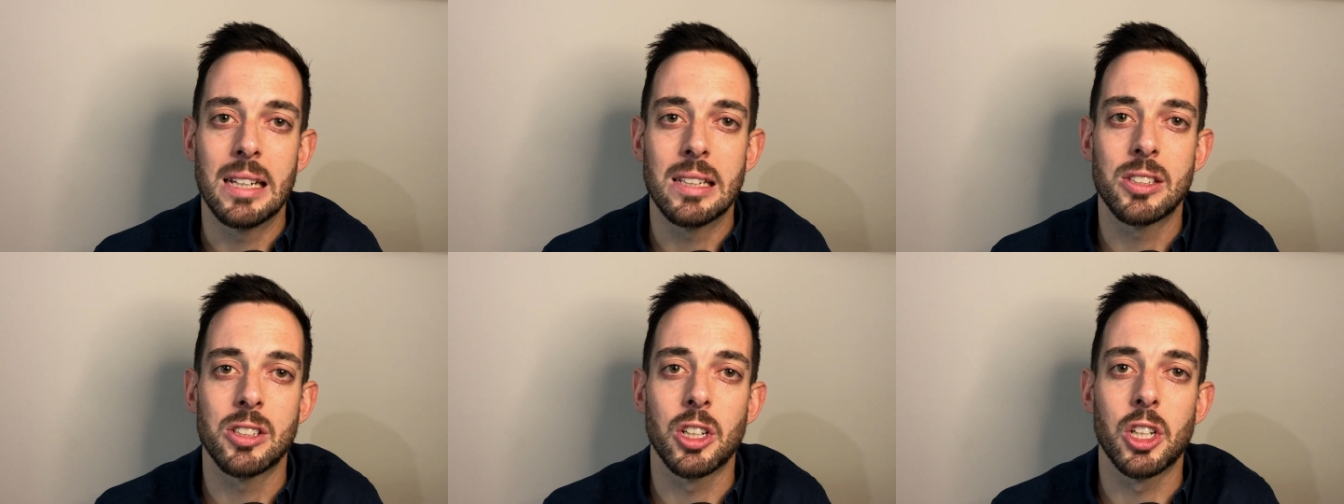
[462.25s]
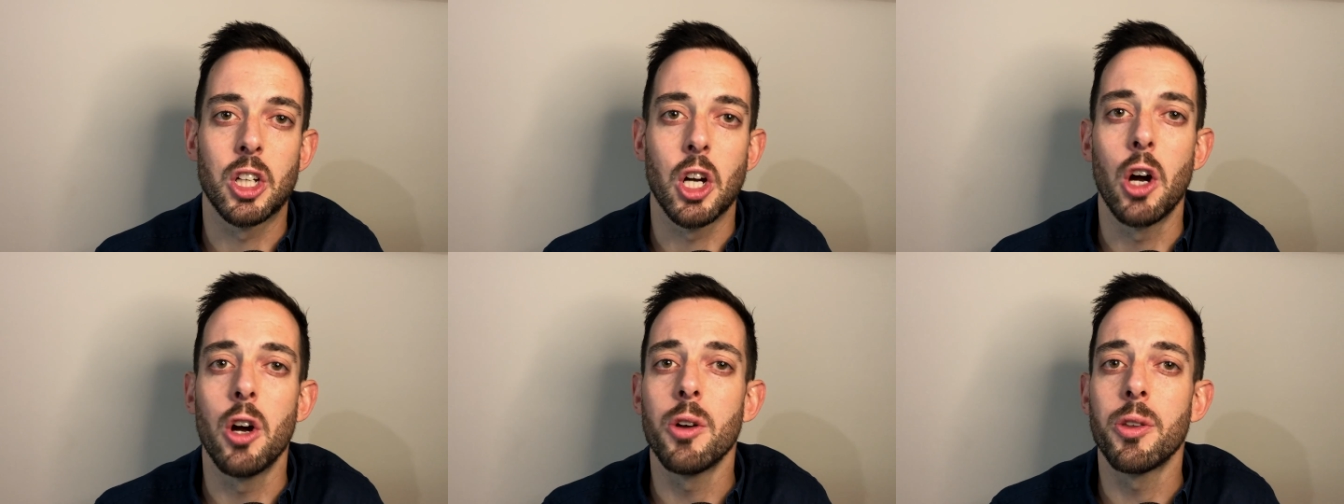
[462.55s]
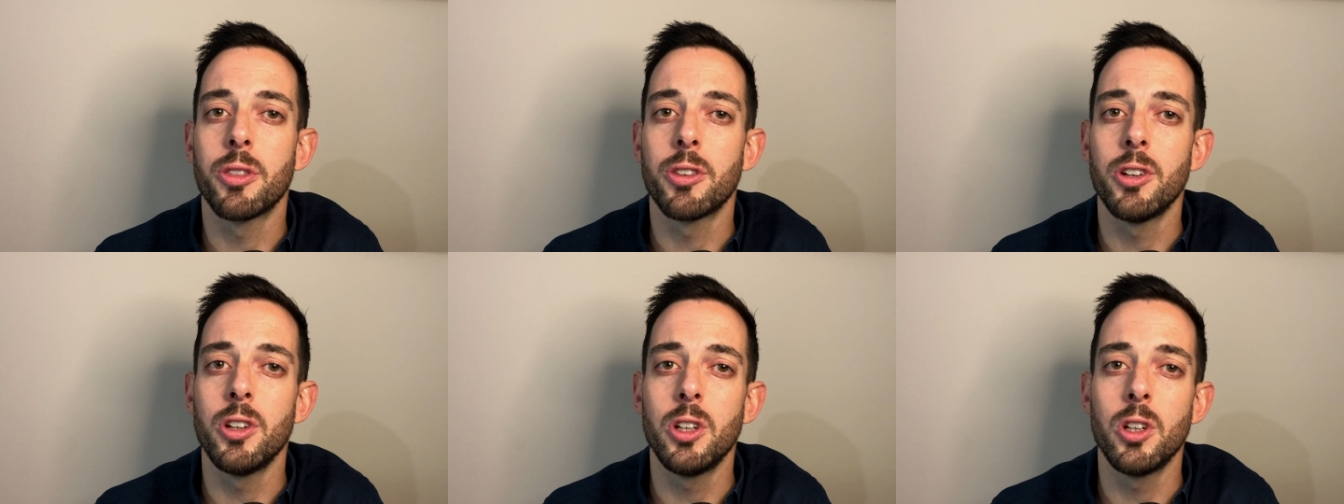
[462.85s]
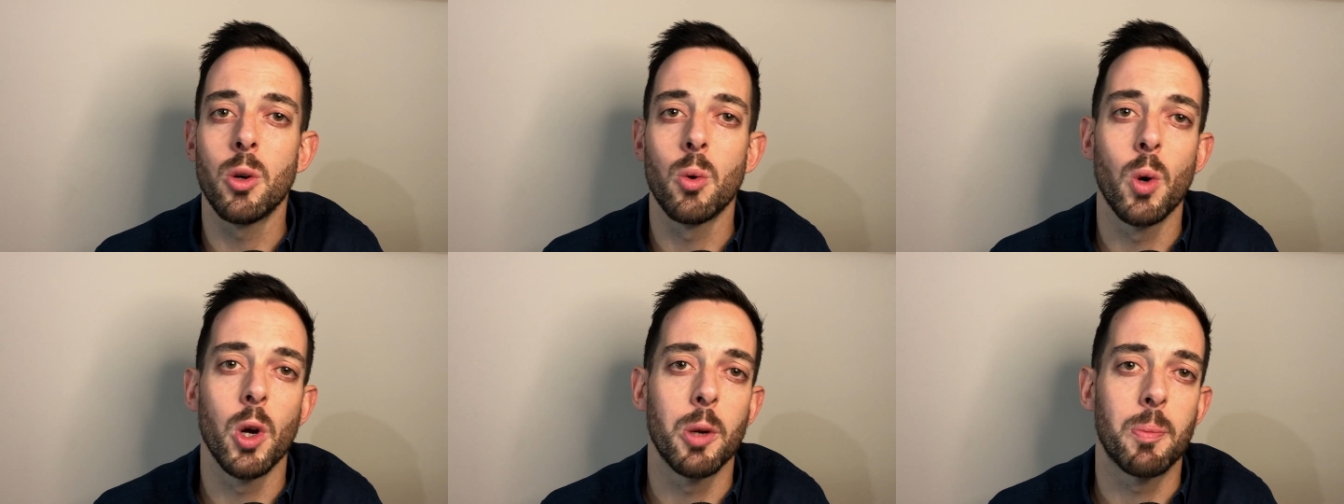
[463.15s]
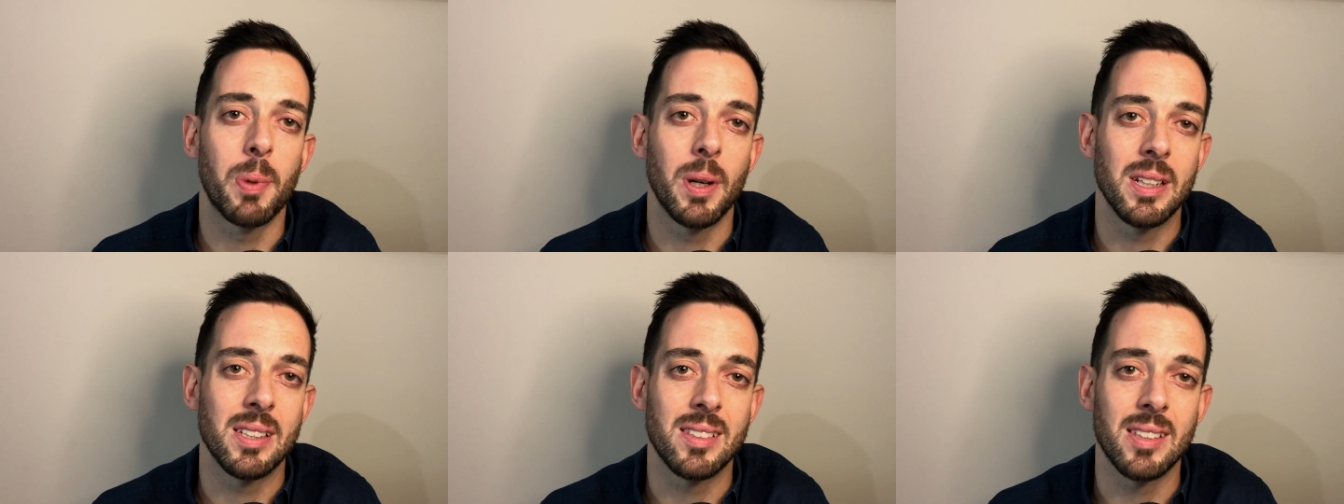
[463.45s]
So go through your
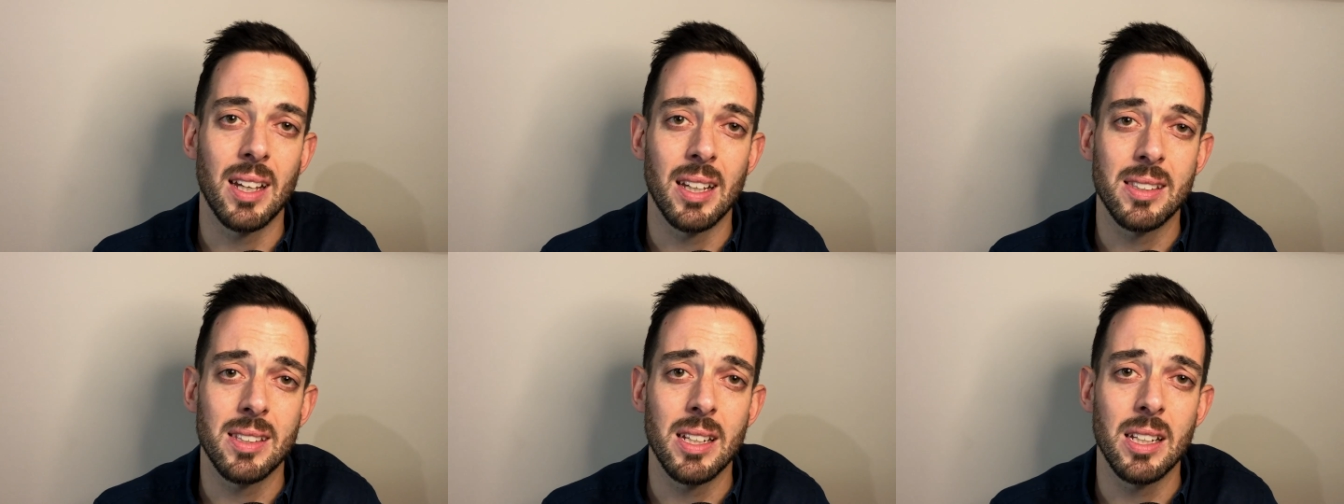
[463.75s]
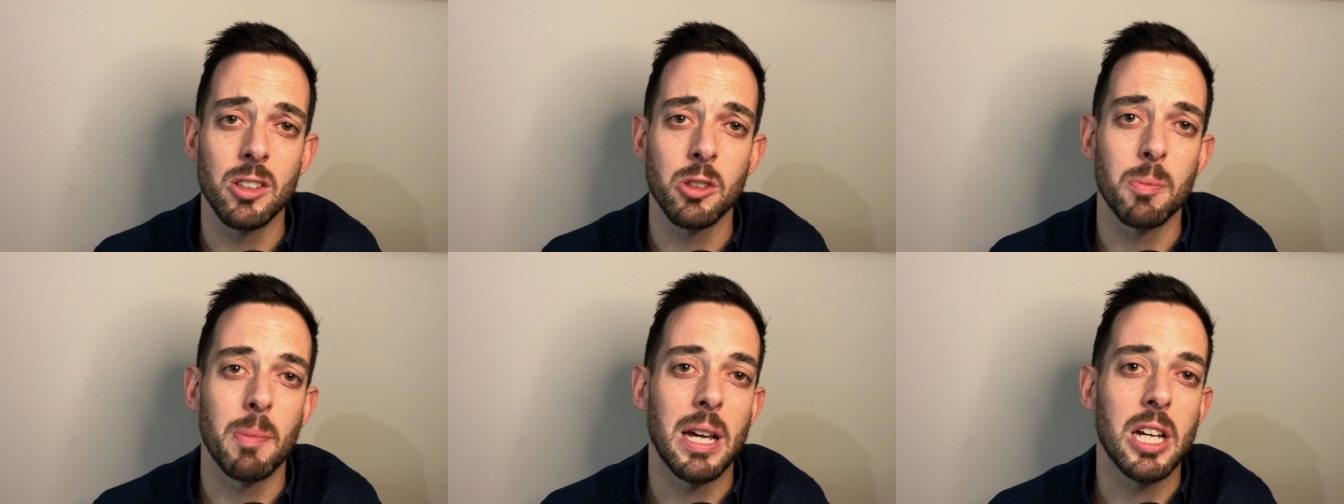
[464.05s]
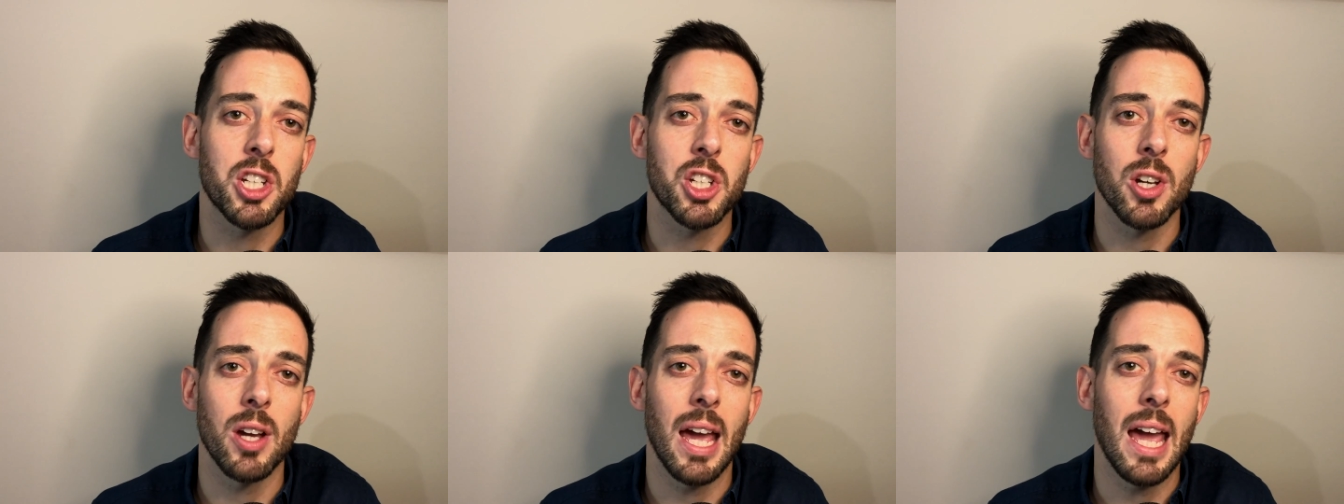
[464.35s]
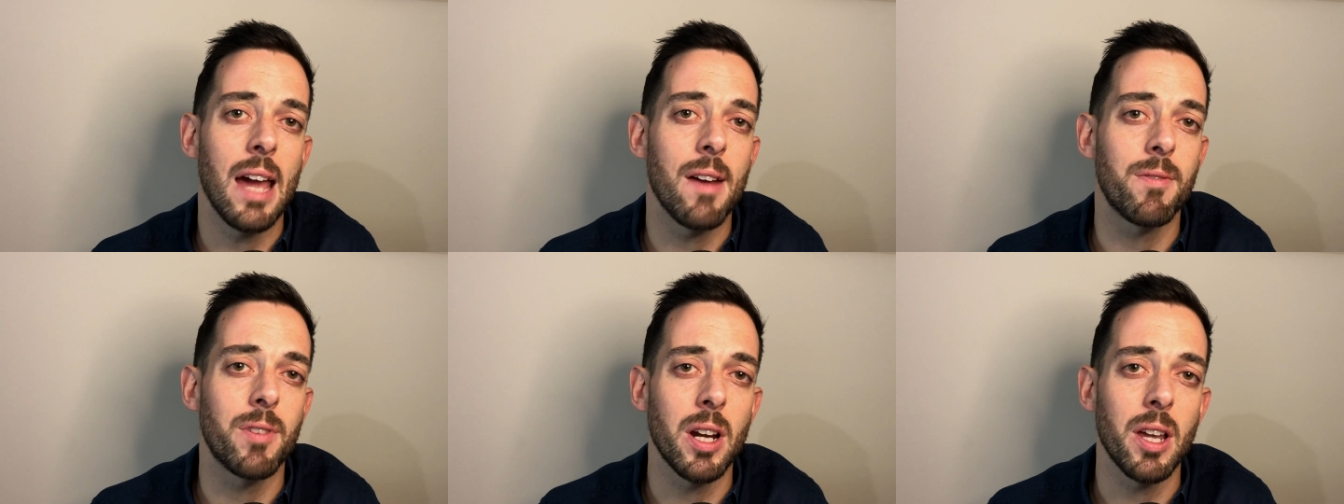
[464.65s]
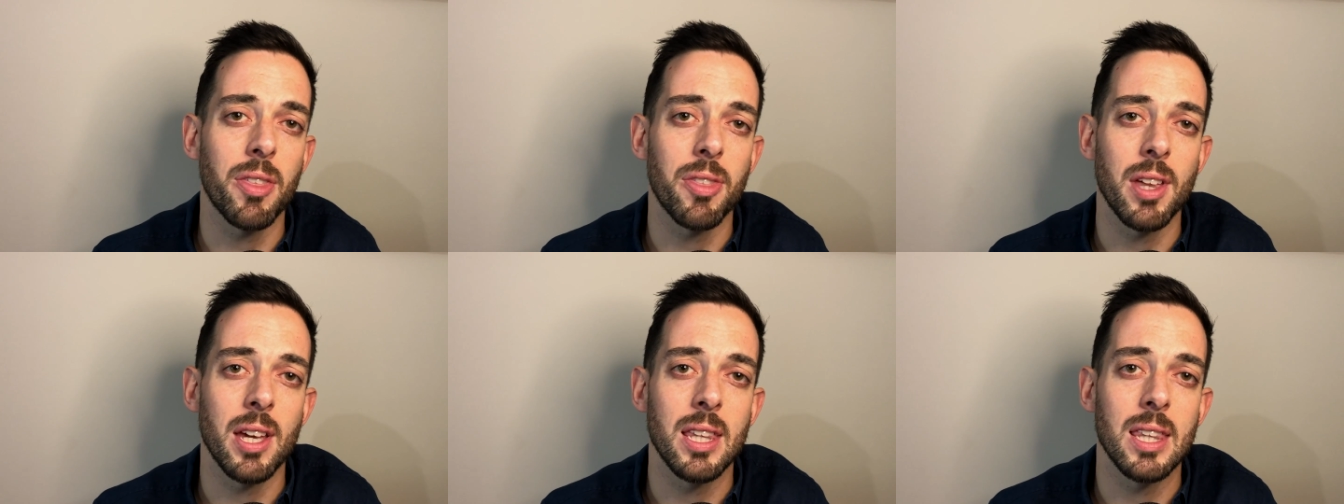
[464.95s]
WordPress settings, make sure
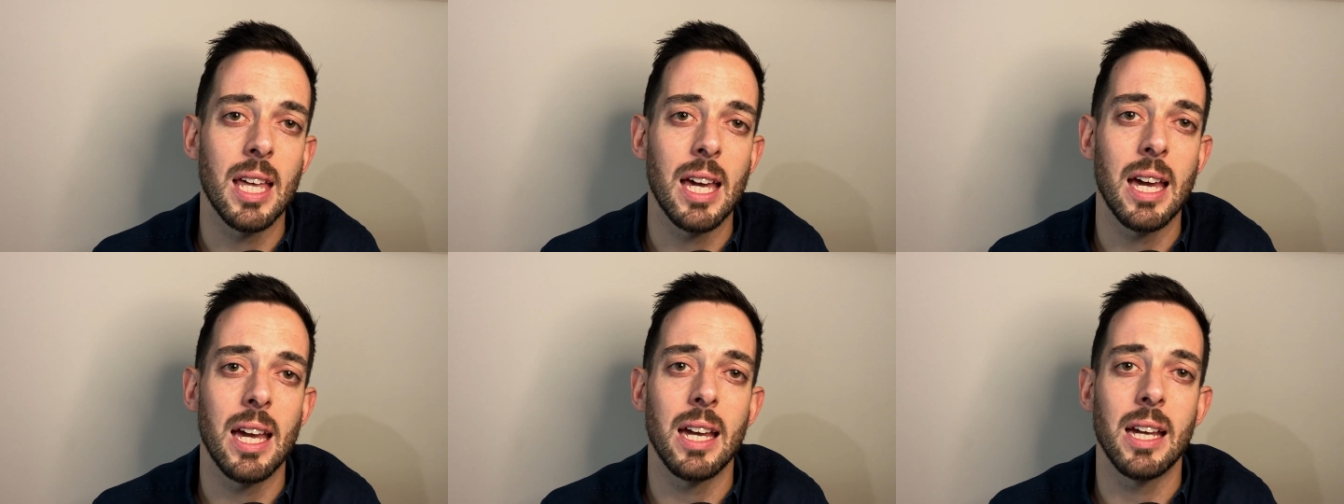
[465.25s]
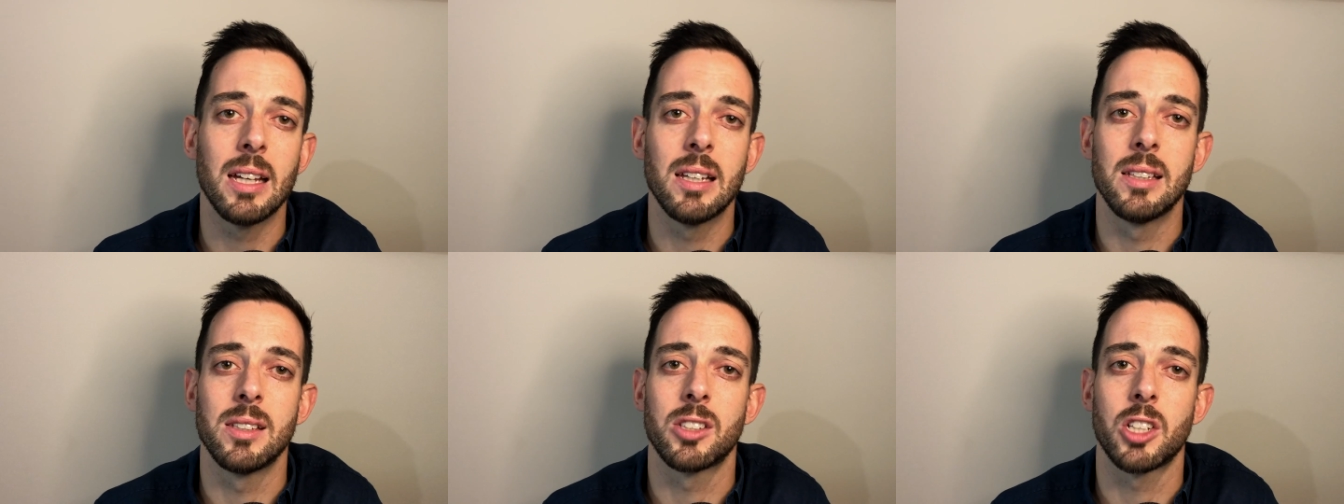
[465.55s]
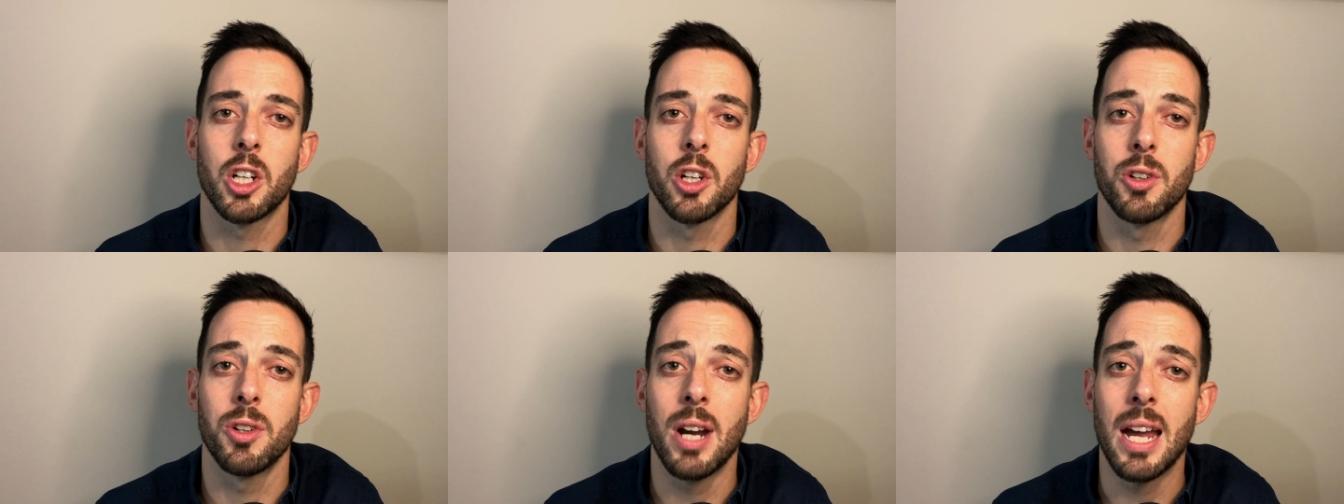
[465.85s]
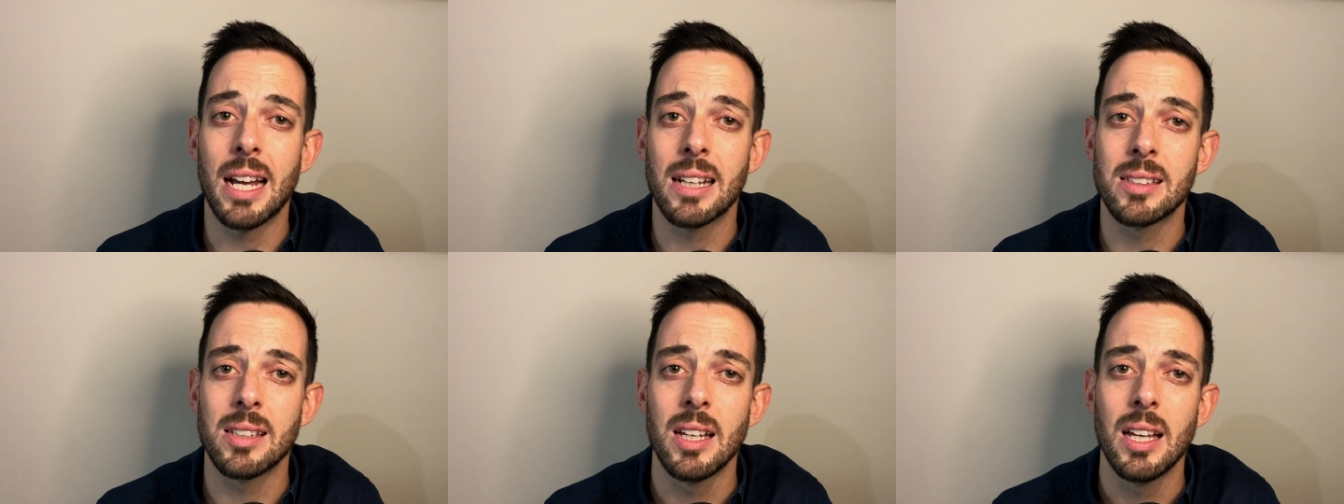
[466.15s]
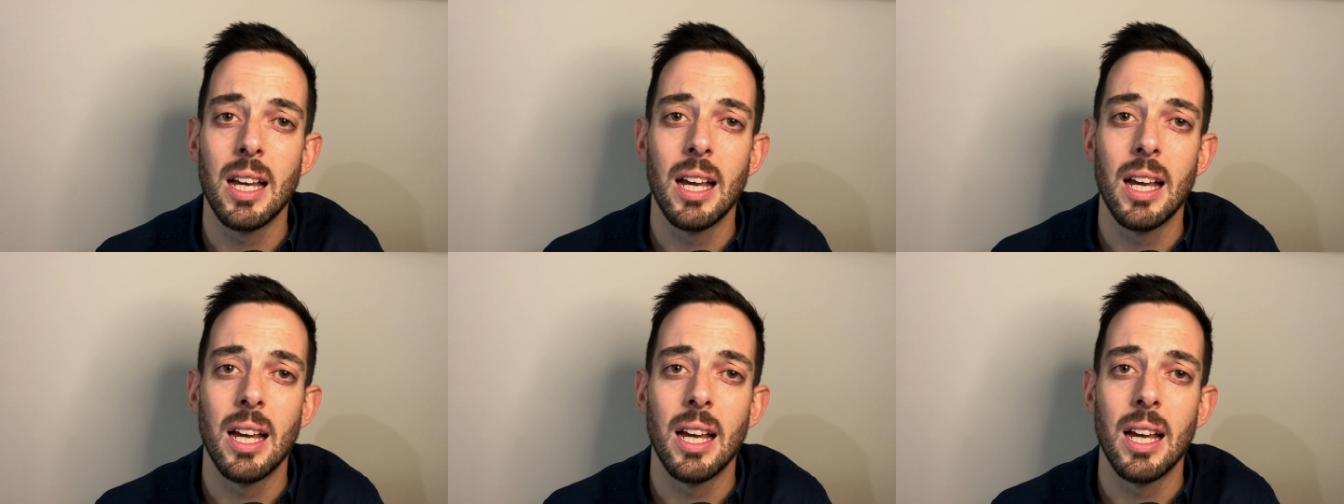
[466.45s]
everything there is correct